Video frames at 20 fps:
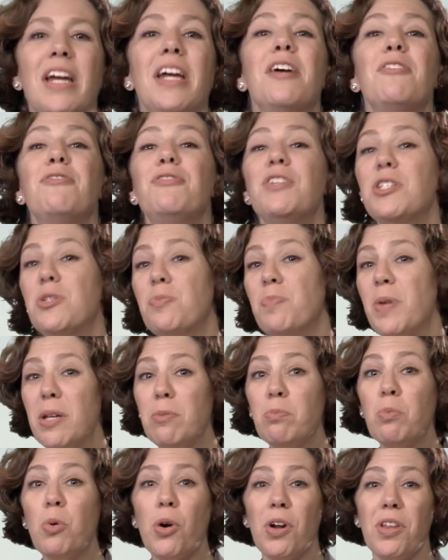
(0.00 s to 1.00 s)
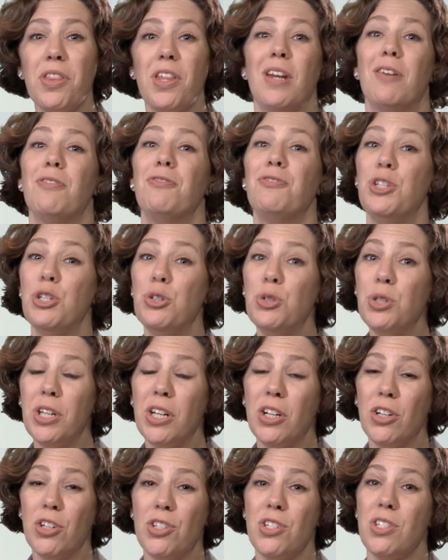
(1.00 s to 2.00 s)
If it's been more than a few
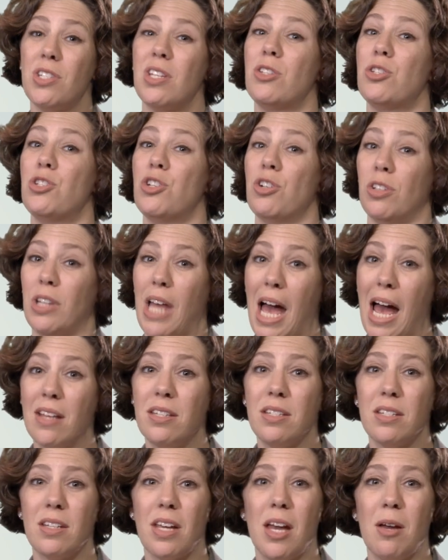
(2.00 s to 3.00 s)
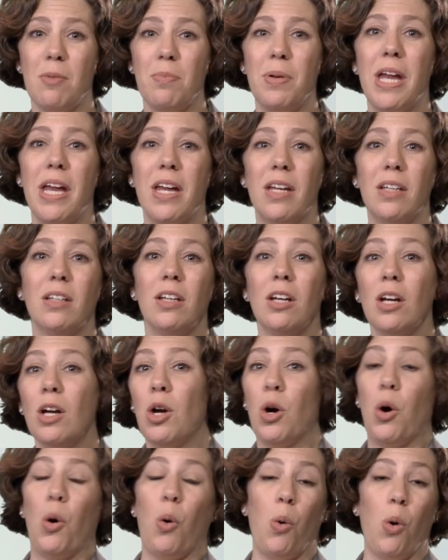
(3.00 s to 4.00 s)
years since your last campaign,
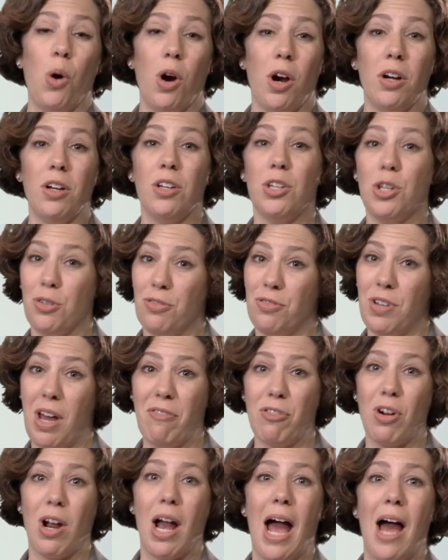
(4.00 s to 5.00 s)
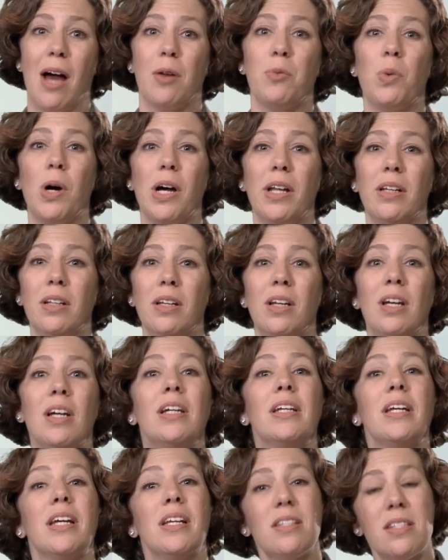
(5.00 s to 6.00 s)
or you've never had one,
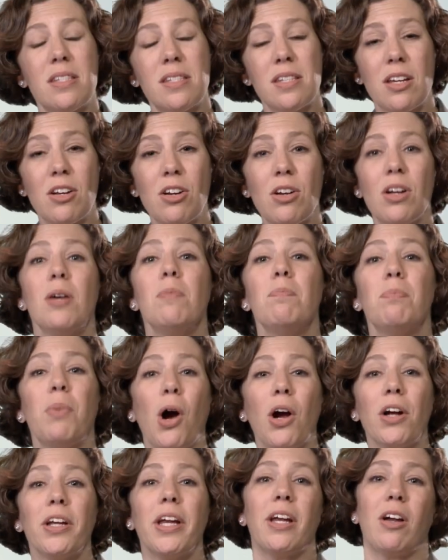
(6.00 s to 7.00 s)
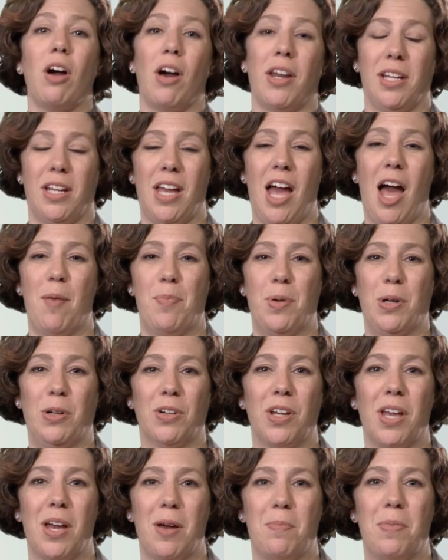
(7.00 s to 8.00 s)
consider embarking on a capital
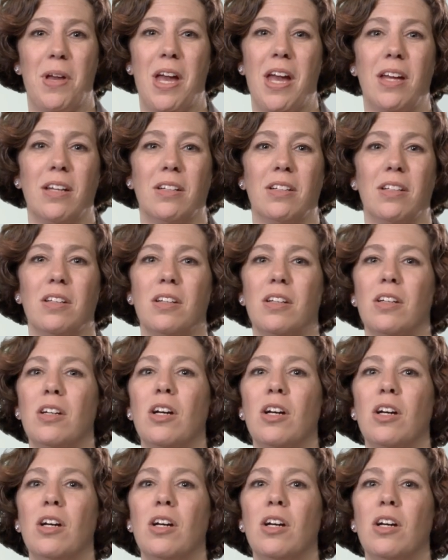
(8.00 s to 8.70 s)
campaign.